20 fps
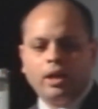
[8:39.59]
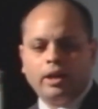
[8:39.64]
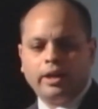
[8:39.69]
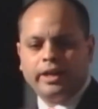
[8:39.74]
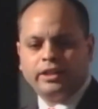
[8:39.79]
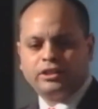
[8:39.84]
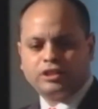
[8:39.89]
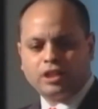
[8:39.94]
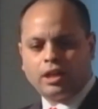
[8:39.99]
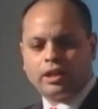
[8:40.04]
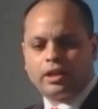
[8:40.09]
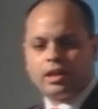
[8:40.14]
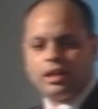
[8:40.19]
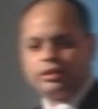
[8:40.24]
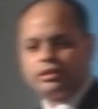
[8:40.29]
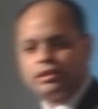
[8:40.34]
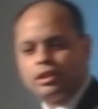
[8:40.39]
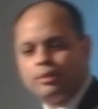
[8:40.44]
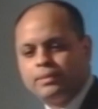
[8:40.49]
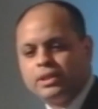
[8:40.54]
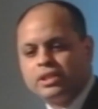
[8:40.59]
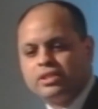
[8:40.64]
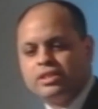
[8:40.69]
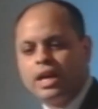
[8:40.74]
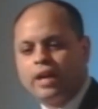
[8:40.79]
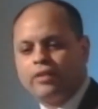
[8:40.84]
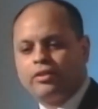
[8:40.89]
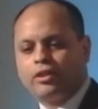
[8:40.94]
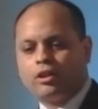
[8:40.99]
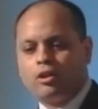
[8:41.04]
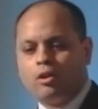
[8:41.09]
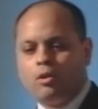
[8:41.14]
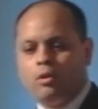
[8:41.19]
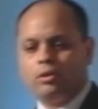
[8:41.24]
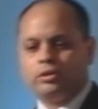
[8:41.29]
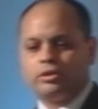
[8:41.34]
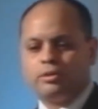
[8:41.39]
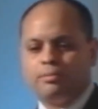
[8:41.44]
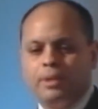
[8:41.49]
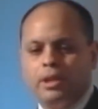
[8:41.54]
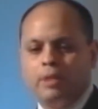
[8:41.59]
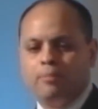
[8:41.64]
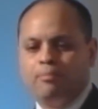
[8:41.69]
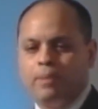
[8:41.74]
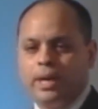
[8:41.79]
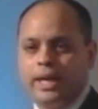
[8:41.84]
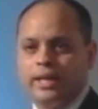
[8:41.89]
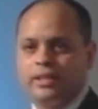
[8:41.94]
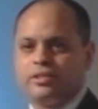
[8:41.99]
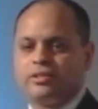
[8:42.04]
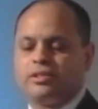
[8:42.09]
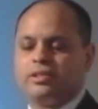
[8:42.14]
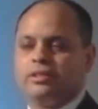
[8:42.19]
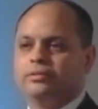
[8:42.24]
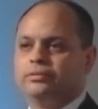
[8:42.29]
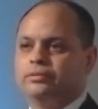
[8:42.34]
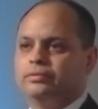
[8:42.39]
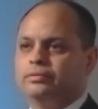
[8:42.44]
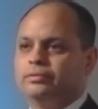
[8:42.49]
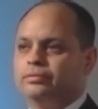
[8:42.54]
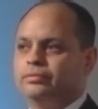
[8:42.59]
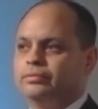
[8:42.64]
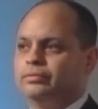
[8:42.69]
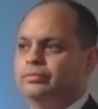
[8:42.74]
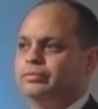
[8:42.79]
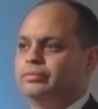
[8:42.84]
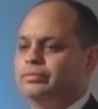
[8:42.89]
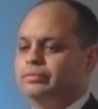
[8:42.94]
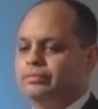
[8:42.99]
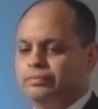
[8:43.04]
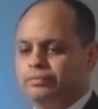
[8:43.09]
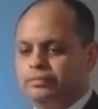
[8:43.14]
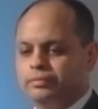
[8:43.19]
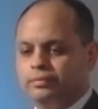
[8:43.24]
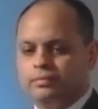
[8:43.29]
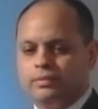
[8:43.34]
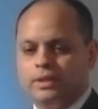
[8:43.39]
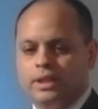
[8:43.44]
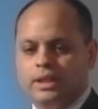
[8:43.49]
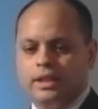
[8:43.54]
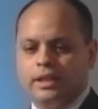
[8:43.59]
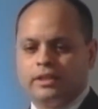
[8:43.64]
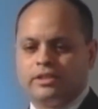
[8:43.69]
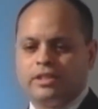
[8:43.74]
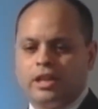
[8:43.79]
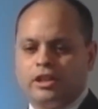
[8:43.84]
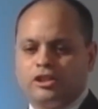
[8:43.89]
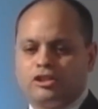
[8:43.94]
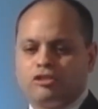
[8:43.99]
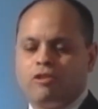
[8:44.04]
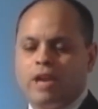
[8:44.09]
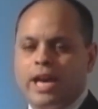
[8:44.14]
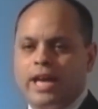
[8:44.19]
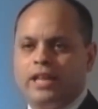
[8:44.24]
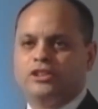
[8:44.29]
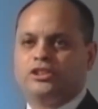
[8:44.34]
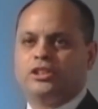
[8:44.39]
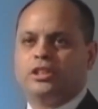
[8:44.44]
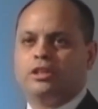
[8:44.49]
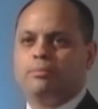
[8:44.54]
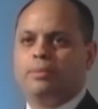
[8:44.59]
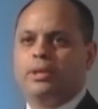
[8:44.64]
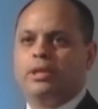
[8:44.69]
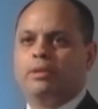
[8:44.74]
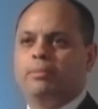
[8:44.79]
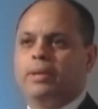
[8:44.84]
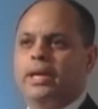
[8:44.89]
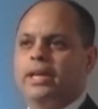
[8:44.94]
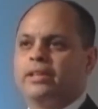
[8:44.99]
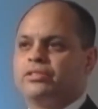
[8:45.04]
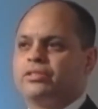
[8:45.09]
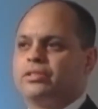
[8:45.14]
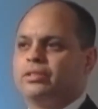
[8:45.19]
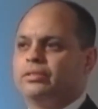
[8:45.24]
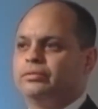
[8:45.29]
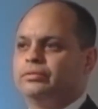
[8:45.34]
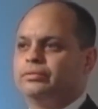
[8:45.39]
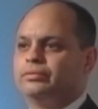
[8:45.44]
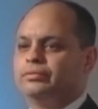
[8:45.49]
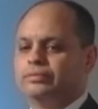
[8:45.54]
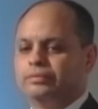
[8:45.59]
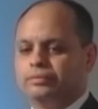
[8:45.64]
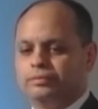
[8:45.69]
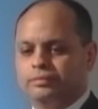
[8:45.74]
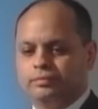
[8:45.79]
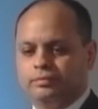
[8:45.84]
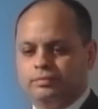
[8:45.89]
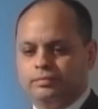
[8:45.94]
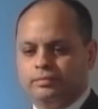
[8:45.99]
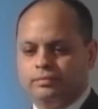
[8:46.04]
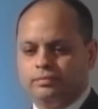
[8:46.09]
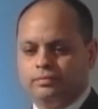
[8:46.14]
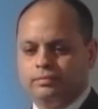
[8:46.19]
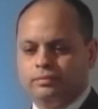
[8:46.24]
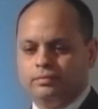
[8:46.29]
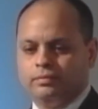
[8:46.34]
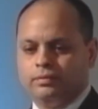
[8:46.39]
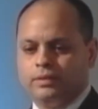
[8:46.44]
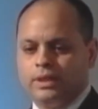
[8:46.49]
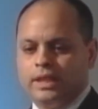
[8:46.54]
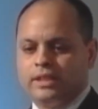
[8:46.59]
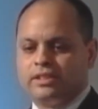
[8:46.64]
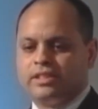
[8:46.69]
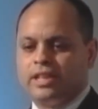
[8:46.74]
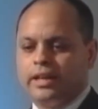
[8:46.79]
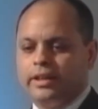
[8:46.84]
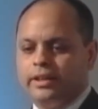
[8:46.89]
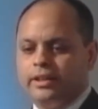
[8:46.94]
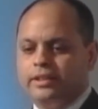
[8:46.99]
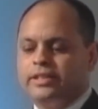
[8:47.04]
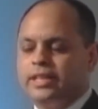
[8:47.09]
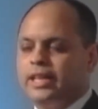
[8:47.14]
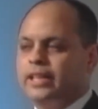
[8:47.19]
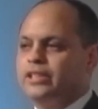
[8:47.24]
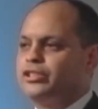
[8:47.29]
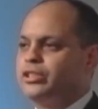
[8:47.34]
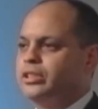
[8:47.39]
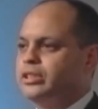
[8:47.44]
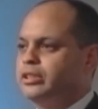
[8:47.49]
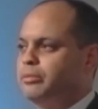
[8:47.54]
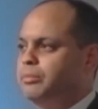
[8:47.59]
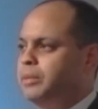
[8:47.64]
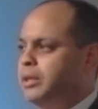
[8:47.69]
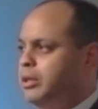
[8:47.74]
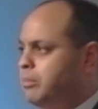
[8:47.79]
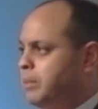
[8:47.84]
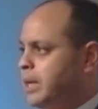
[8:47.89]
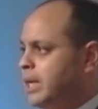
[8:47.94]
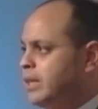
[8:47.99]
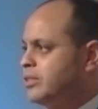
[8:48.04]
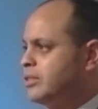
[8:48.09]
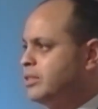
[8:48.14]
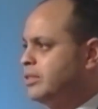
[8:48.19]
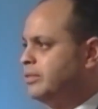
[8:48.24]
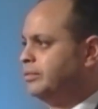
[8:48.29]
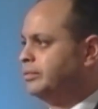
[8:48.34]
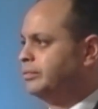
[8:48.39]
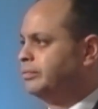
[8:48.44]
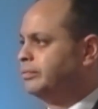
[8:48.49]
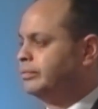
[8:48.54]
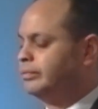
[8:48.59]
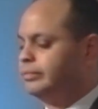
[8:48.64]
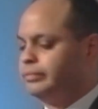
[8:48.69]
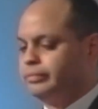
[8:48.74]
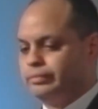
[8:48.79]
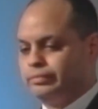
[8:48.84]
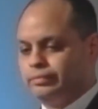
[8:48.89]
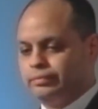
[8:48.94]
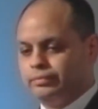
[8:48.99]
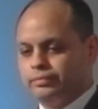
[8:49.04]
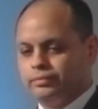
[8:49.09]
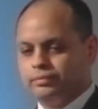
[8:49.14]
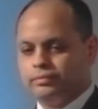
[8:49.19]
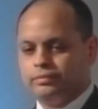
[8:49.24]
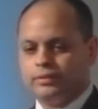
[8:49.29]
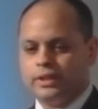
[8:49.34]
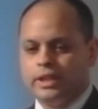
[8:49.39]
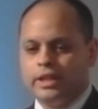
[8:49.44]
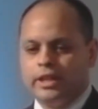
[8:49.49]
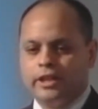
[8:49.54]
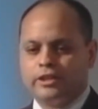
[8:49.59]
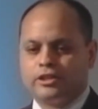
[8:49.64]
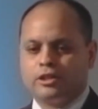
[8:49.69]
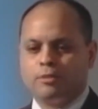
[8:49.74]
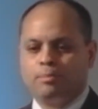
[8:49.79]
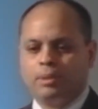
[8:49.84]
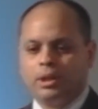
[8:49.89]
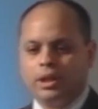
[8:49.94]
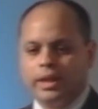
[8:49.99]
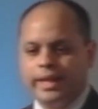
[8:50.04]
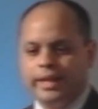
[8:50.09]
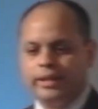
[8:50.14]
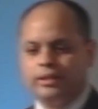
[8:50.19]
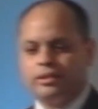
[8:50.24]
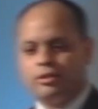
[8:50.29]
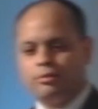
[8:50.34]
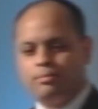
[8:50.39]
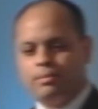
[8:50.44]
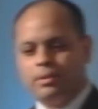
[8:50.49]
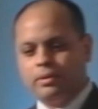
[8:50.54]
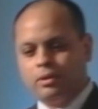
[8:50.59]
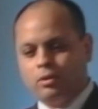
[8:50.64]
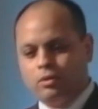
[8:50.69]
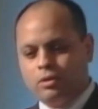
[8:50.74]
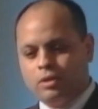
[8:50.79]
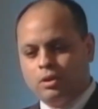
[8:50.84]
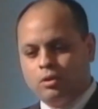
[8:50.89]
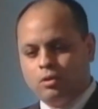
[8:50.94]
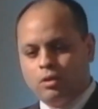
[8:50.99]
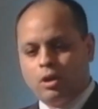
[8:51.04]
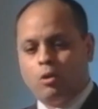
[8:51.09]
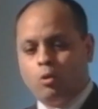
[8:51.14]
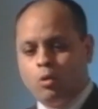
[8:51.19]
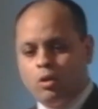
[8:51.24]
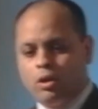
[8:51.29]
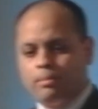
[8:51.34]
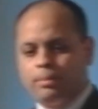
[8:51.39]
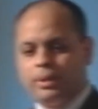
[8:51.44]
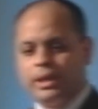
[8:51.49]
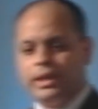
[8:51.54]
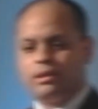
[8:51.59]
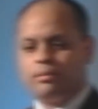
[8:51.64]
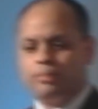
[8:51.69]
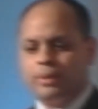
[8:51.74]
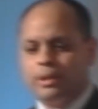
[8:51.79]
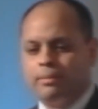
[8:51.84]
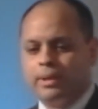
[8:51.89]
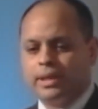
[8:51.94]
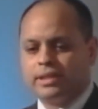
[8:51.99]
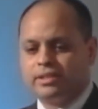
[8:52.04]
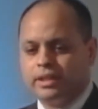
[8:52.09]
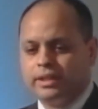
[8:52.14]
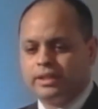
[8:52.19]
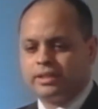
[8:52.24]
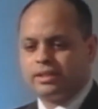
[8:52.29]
A hedgehog concept is not the goal to be the best. It's not a strategy to be the best. It's not an intention to be the best. It's a plan to be, or a plan to be a best.